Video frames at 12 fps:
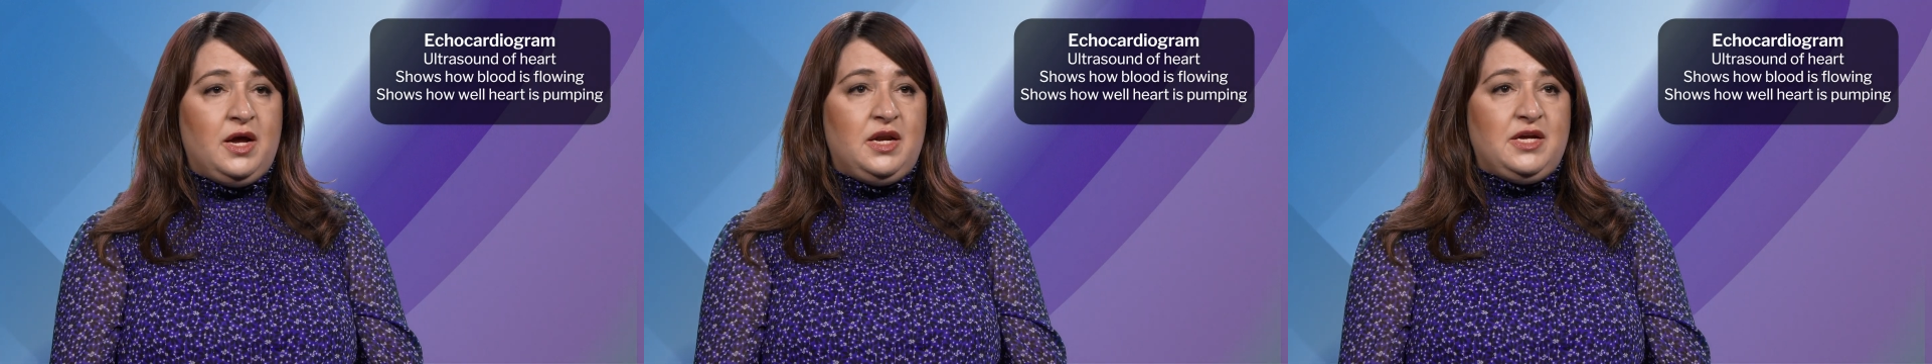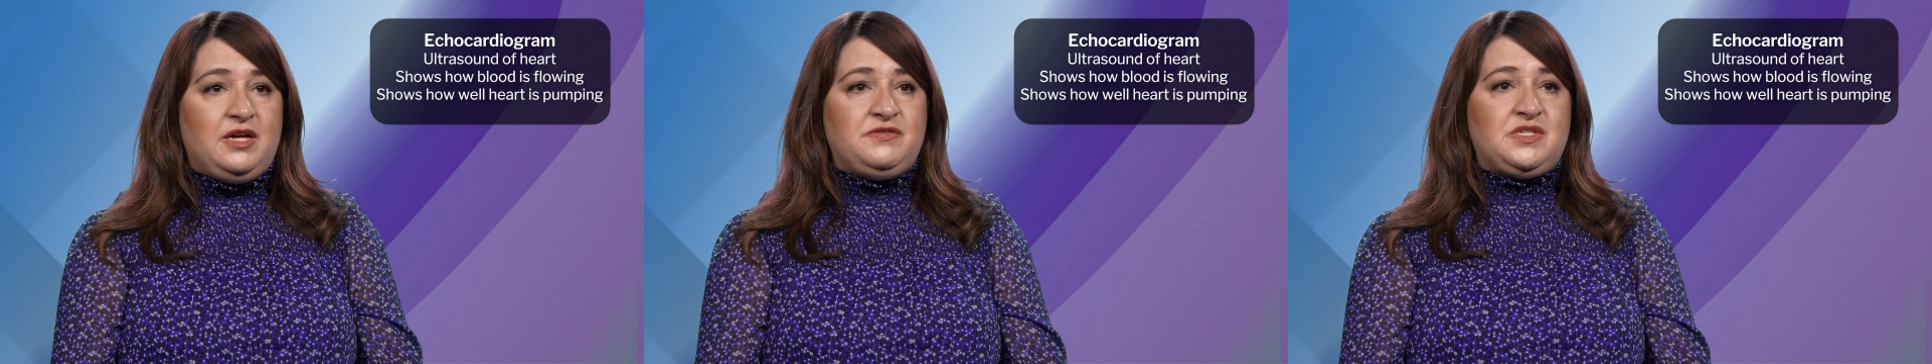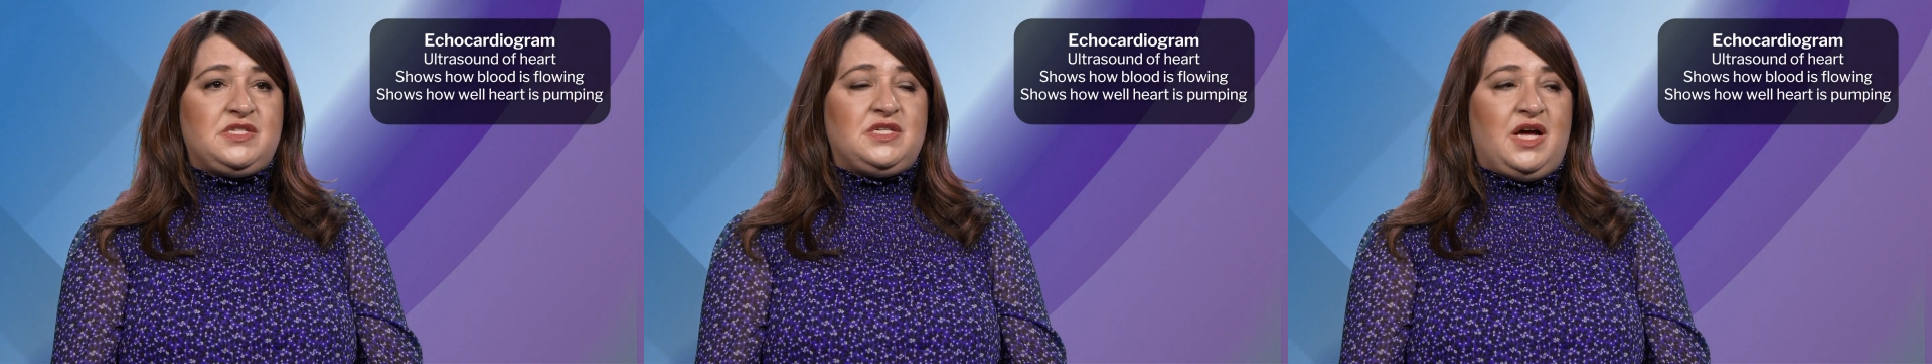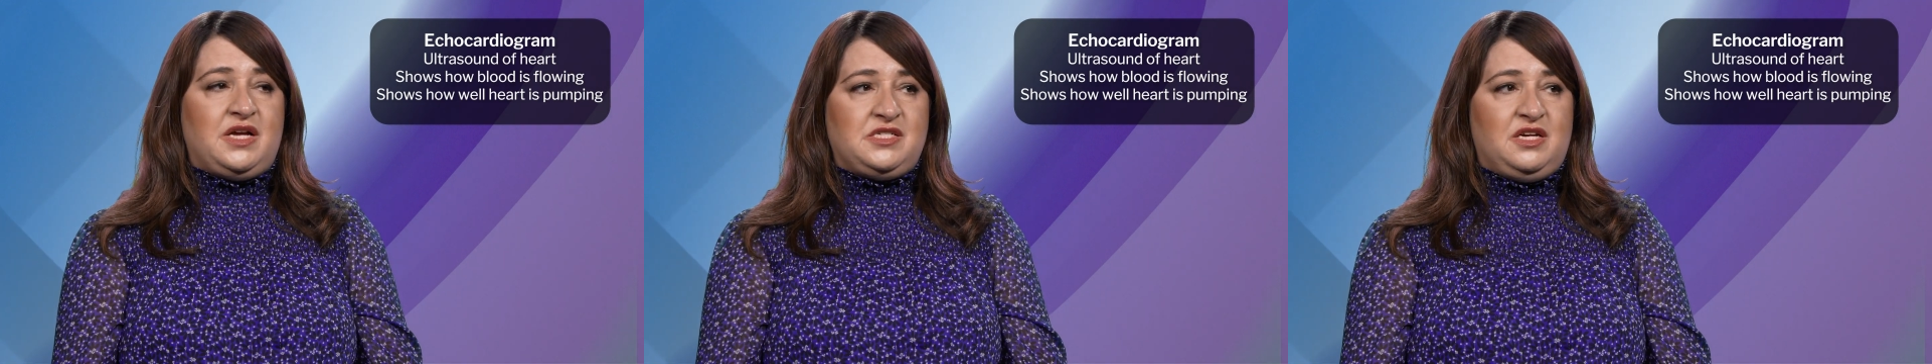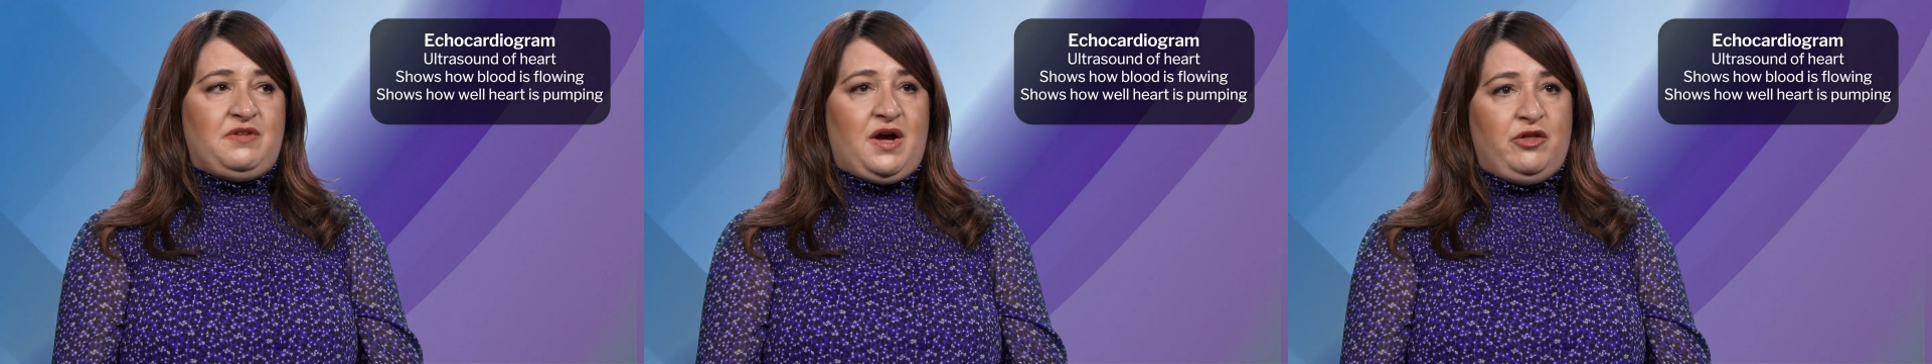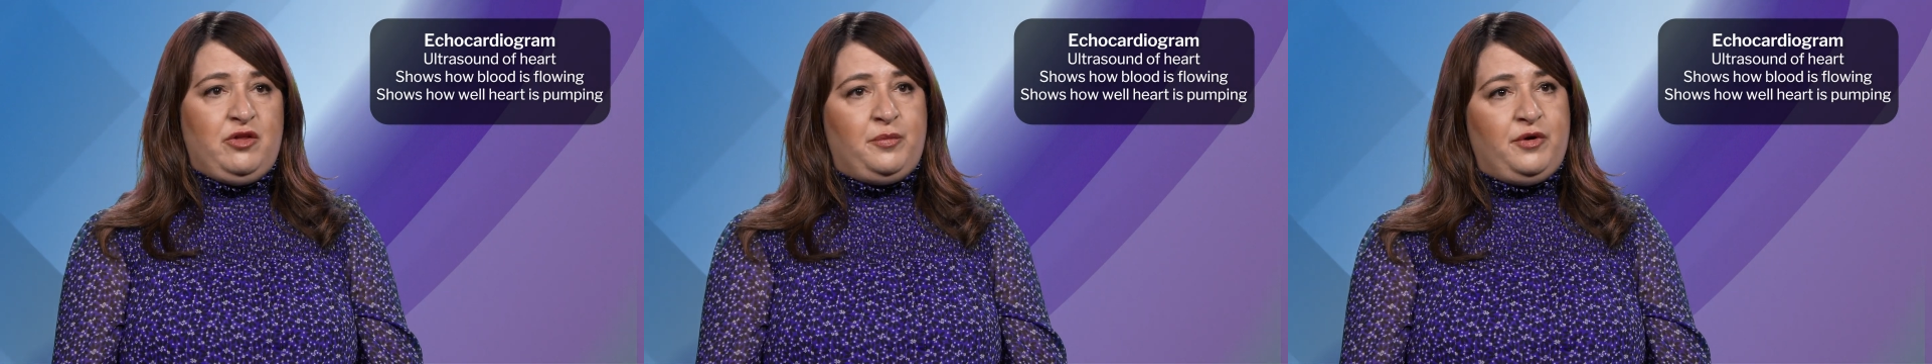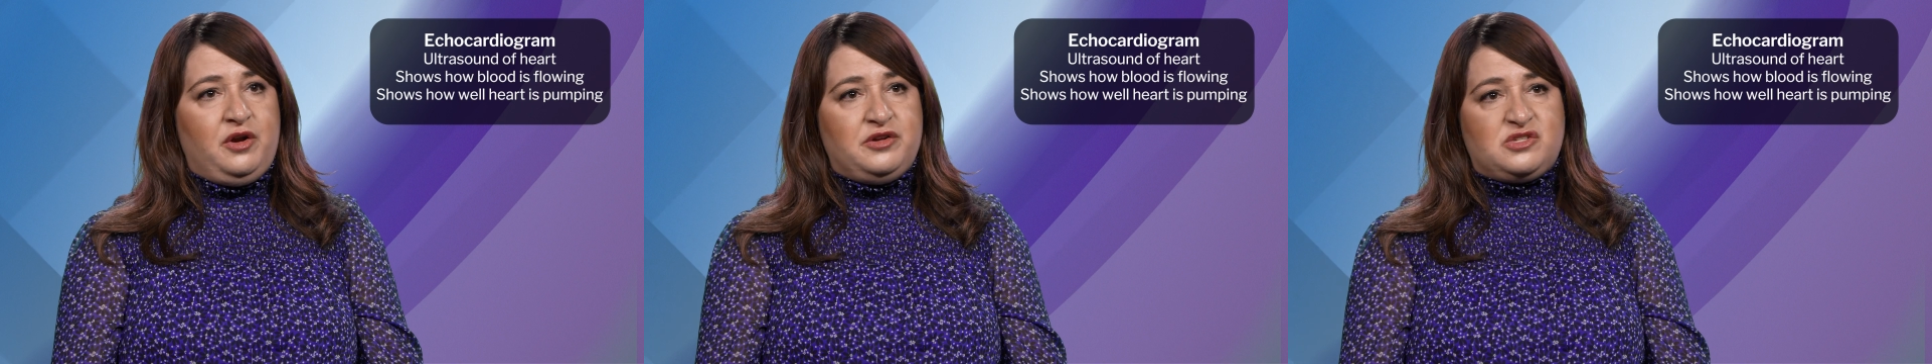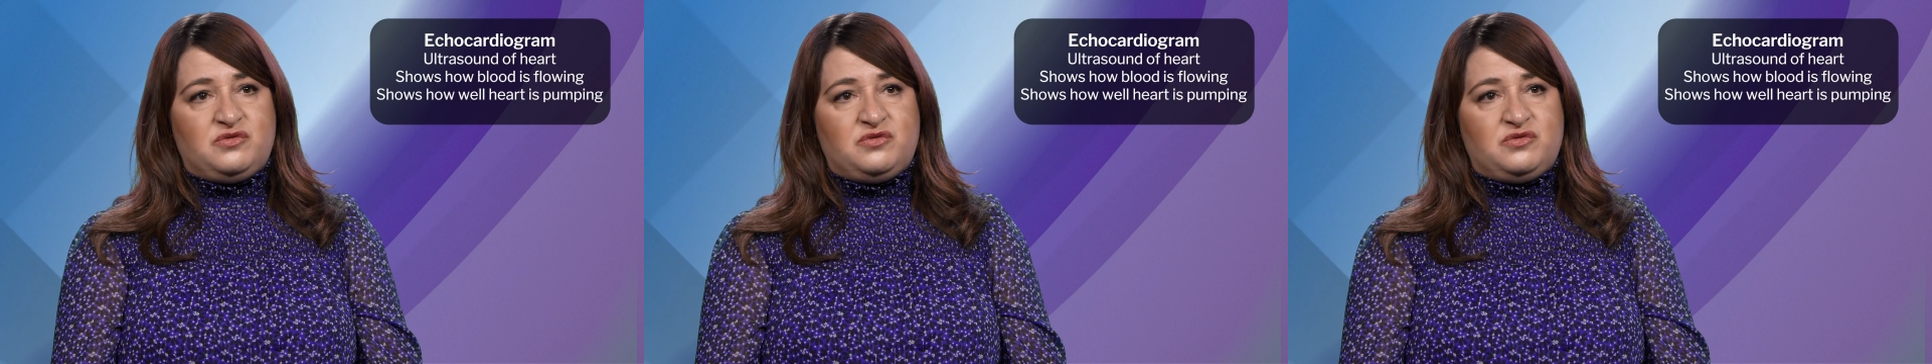and it gives us an idea of how the blood is